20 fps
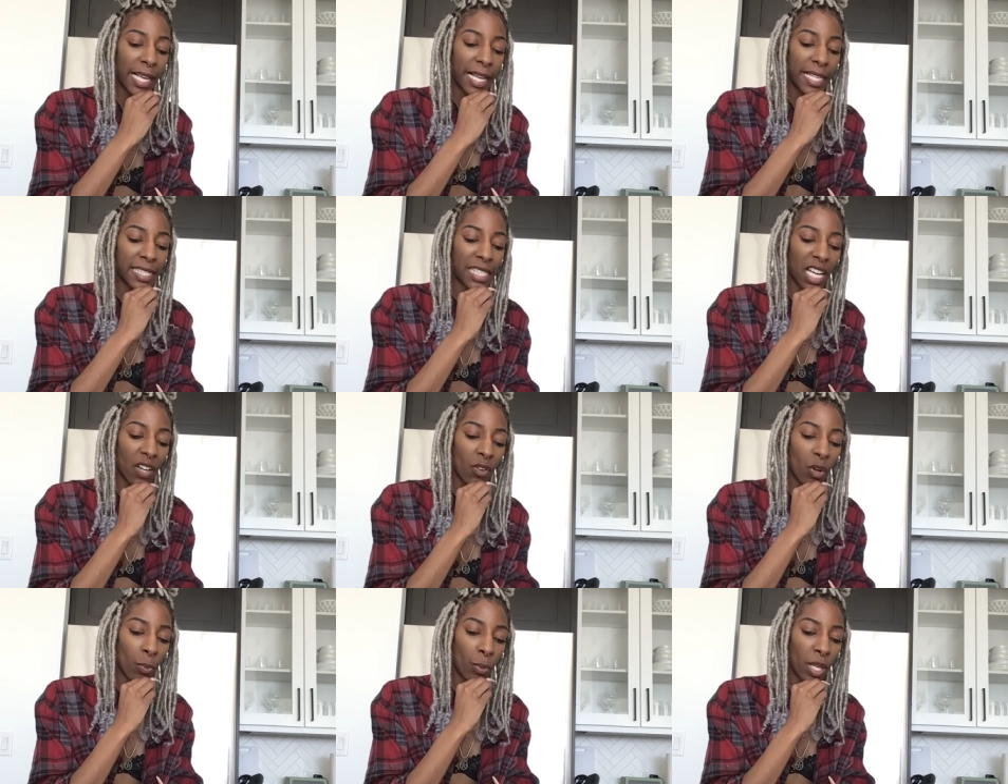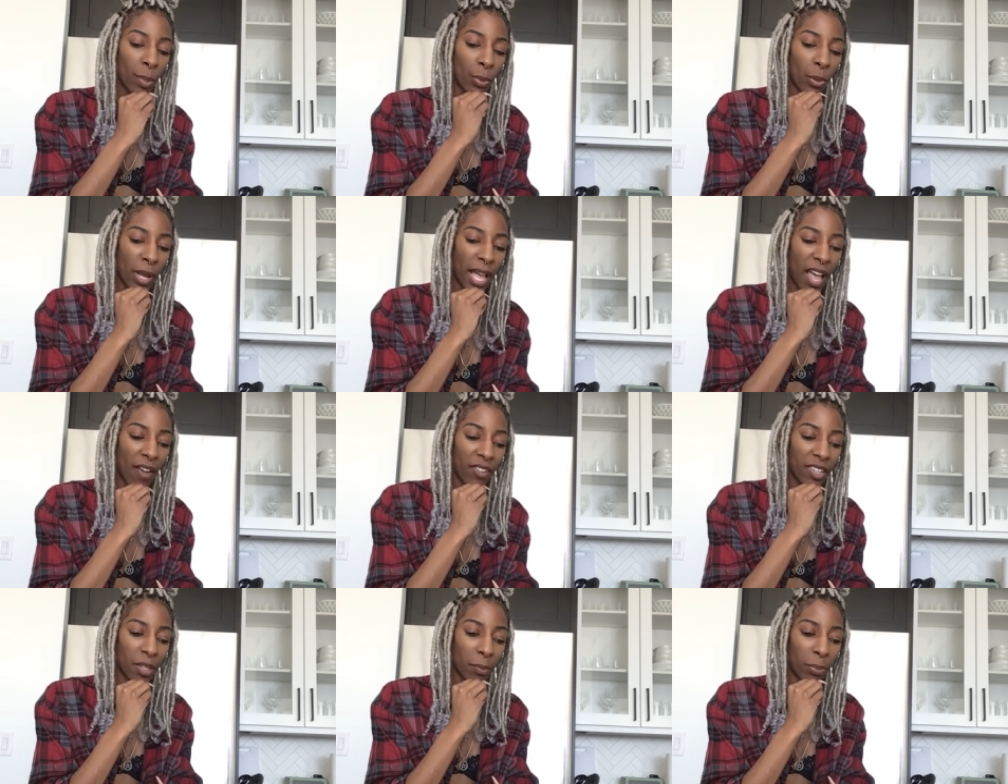Several people
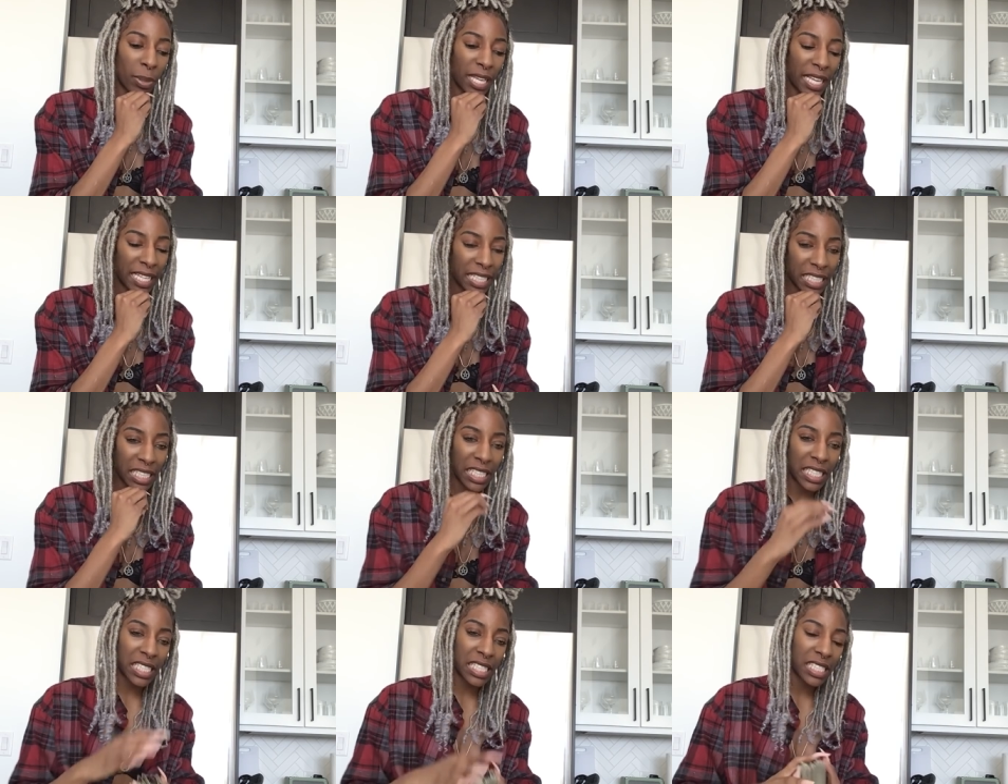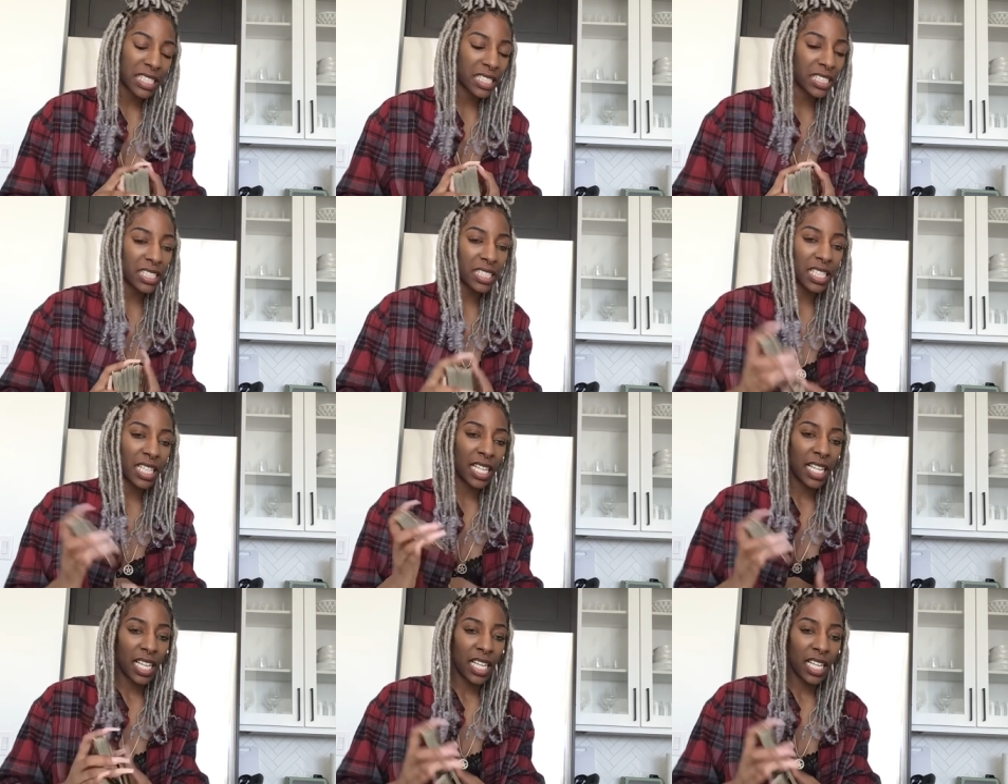have an opinion.